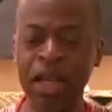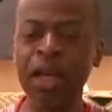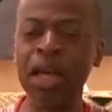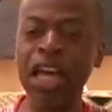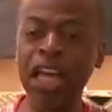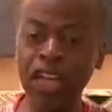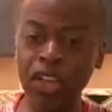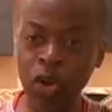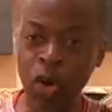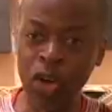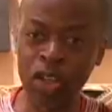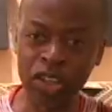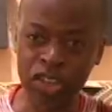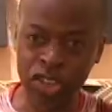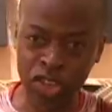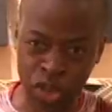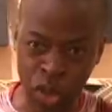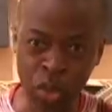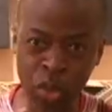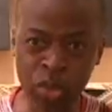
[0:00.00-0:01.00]
In order
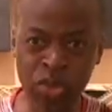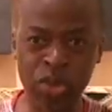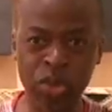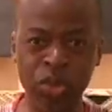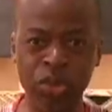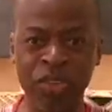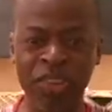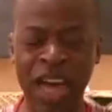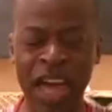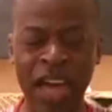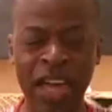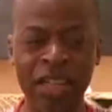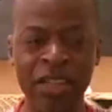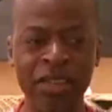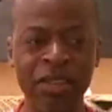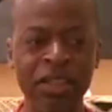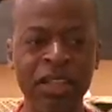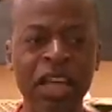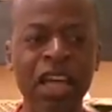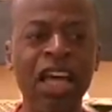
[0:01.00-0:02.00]
to do that,
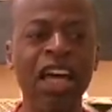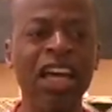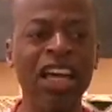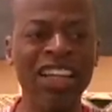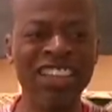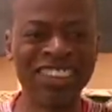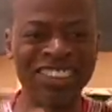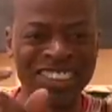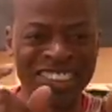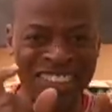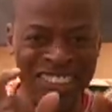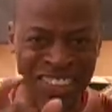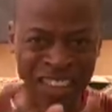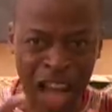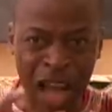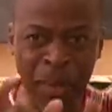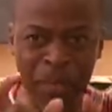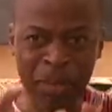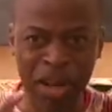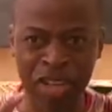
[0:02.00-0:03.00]

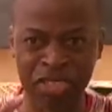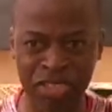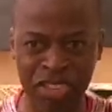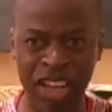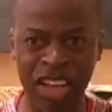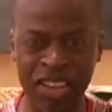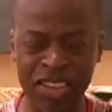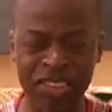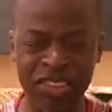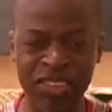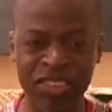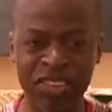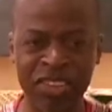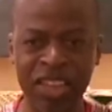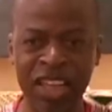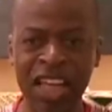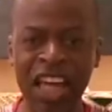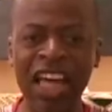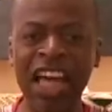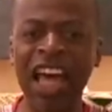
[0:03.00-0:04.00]
some of us
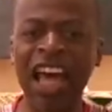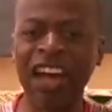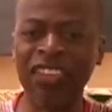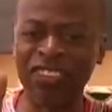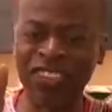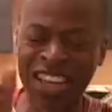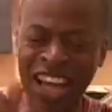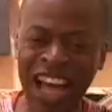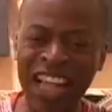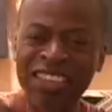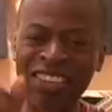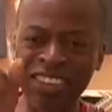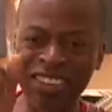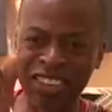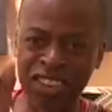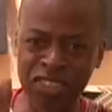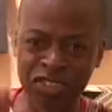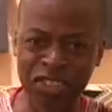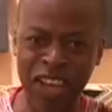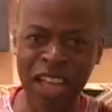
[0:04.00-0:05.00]
have got to
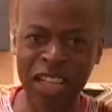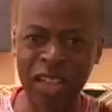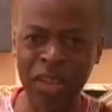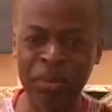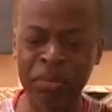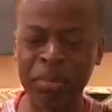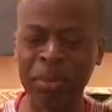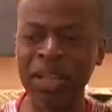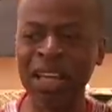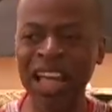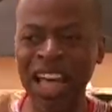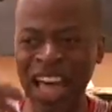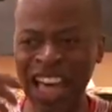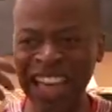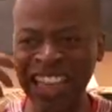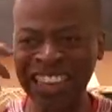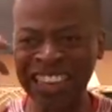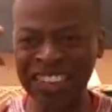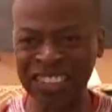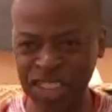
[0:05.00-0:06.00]
develop
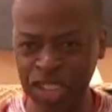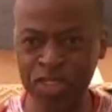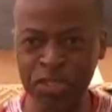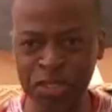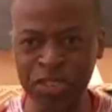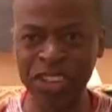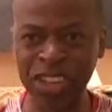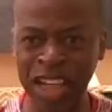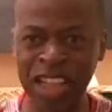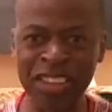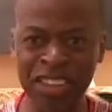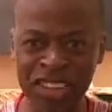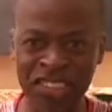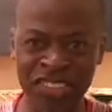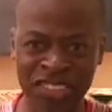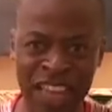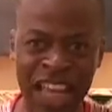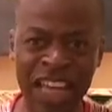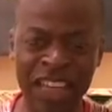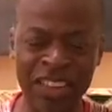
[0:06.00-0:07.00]
a different
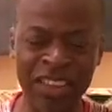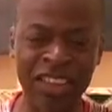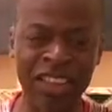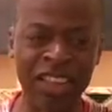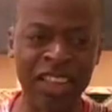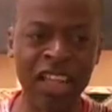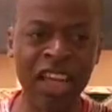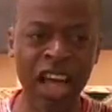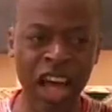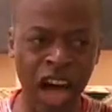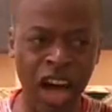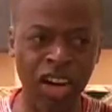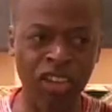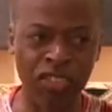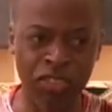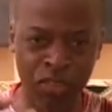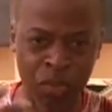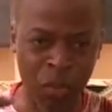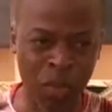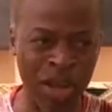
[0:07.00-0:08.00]
understanding
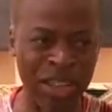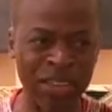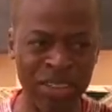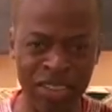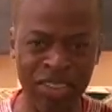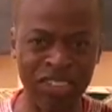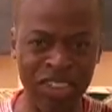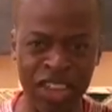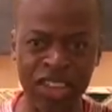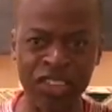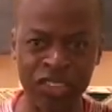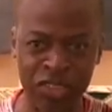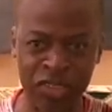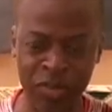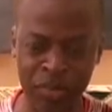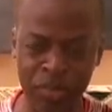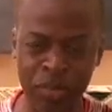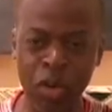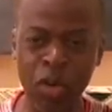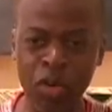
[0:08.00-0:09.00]
of what this
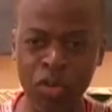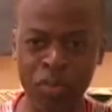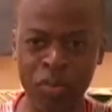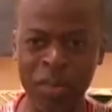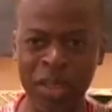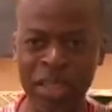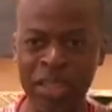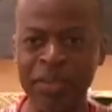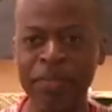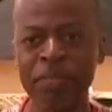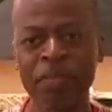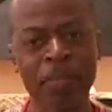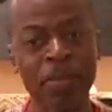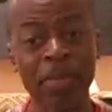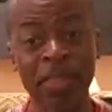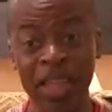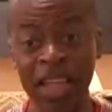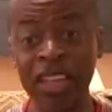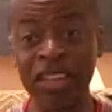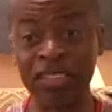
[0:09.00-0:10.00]
movement
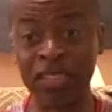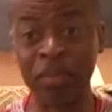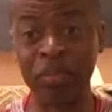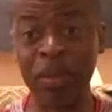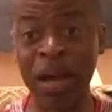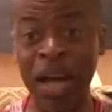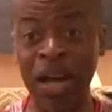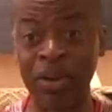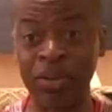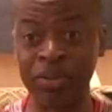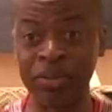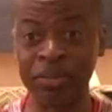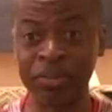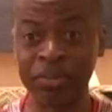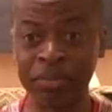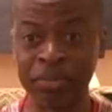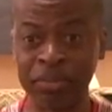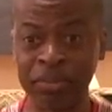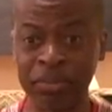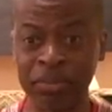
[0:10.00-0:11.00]
is about.
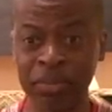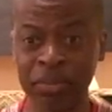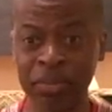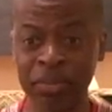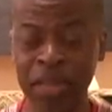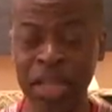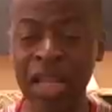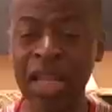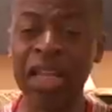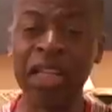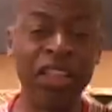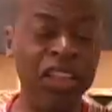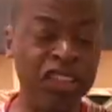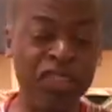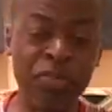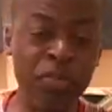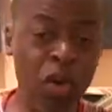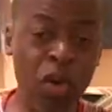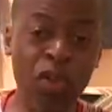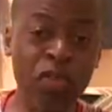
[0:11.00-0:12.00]
This
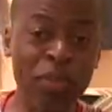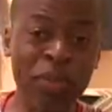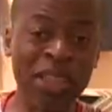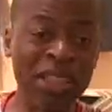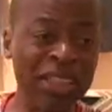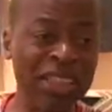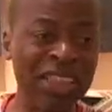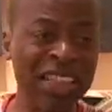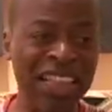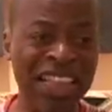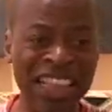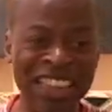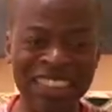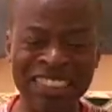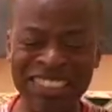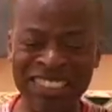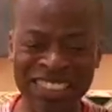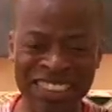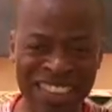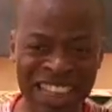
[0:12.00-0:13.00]
movement
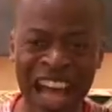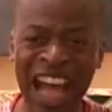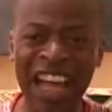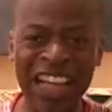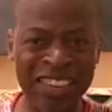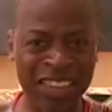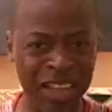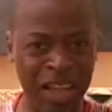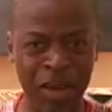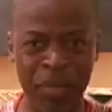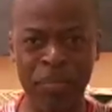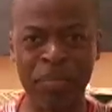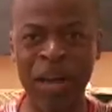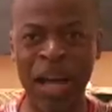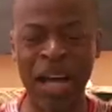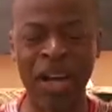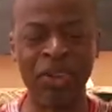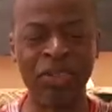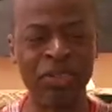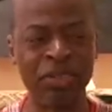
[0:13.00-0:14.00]
is not
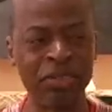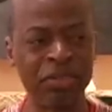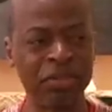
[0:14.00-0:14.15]
about